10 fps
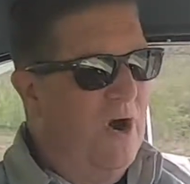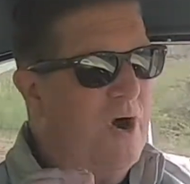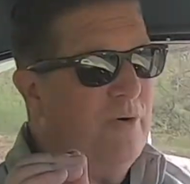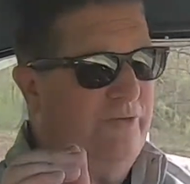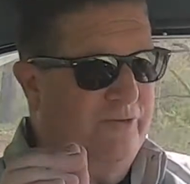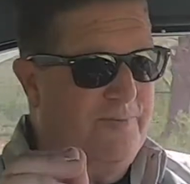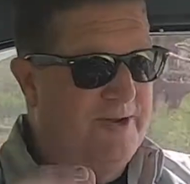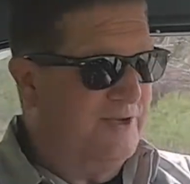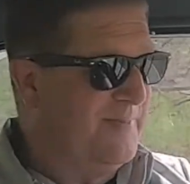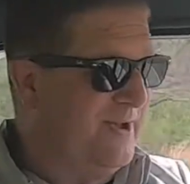oh so
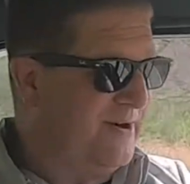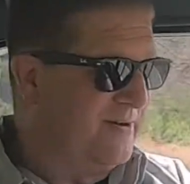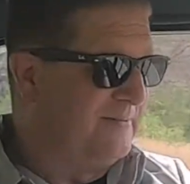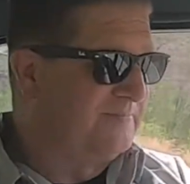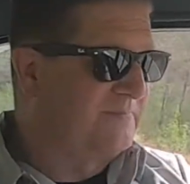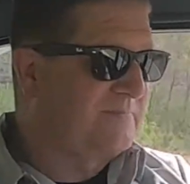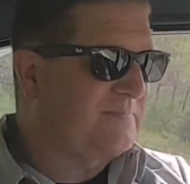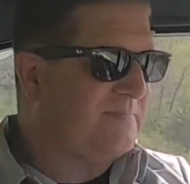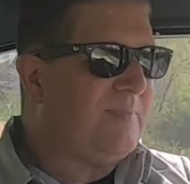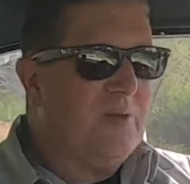much better
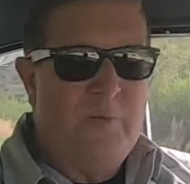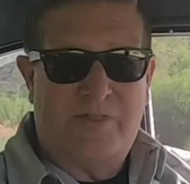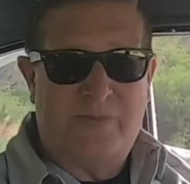with